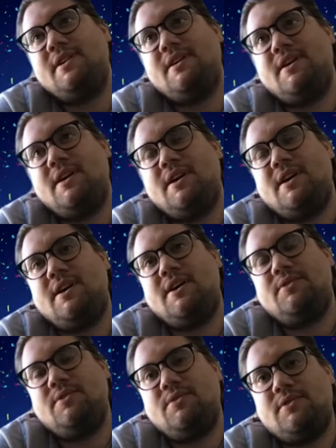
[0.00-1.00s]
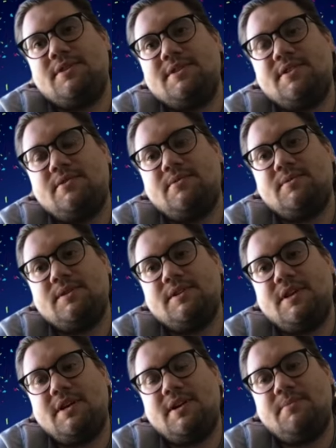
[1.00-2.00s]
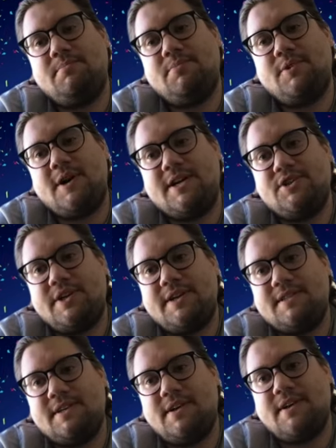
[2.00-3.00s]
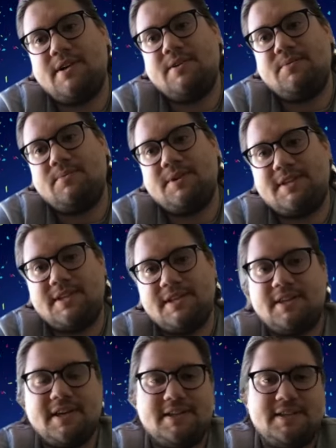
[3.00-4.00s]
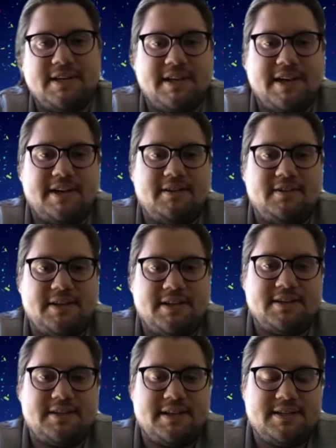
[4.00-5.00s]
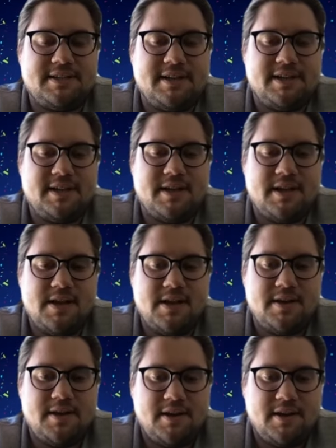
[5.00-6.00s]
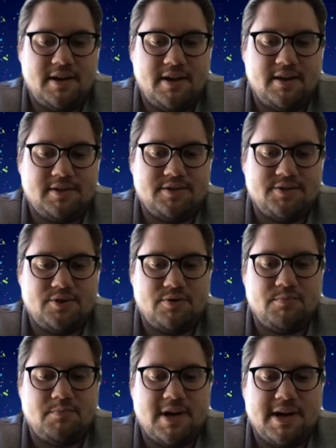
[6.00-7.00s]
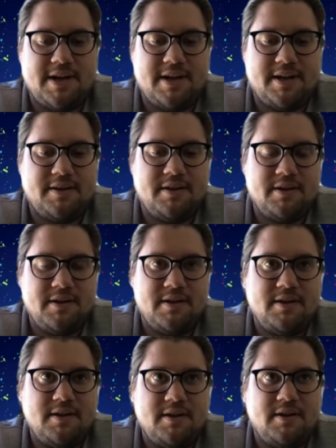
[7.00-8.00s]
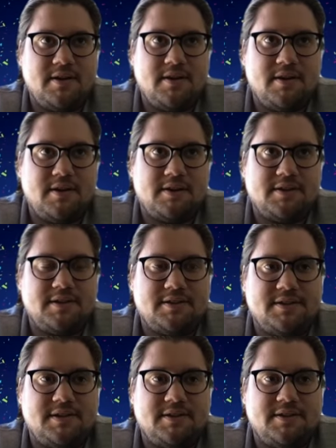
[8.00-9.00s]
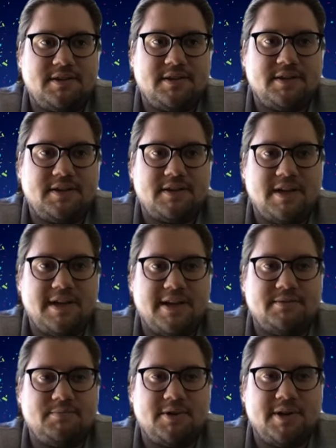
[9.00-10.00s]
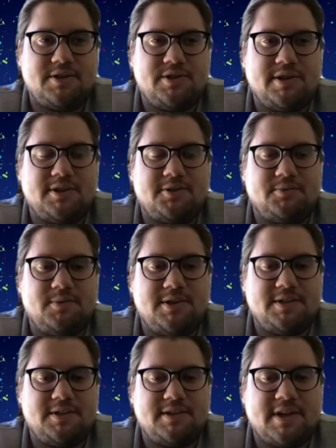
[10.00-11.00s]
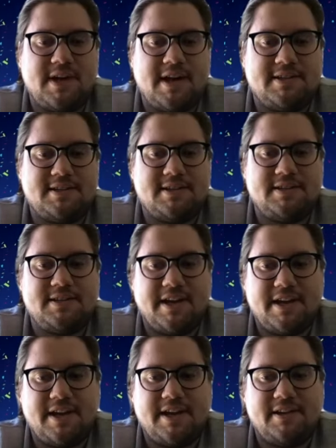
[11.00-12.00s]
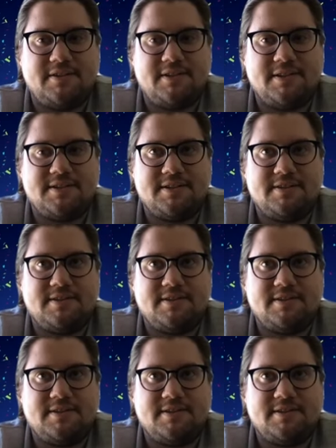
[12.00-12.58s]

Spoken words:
also the projects are within like data analytics, I'd say. So my consulting client project was as a data analyst